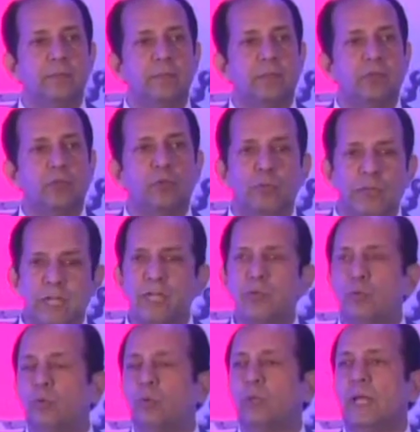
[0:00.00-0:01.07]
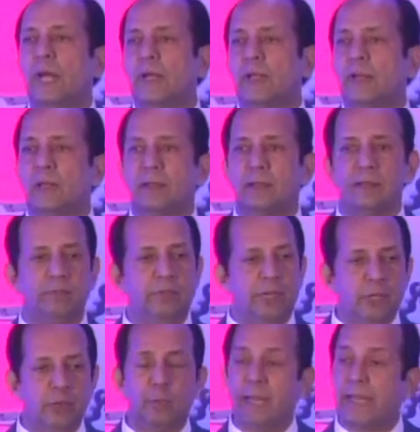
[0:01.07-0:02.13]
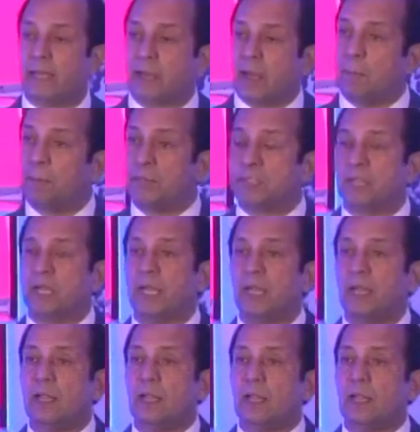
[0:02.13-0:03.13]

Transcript: So we need to do that. We need to make it compulsory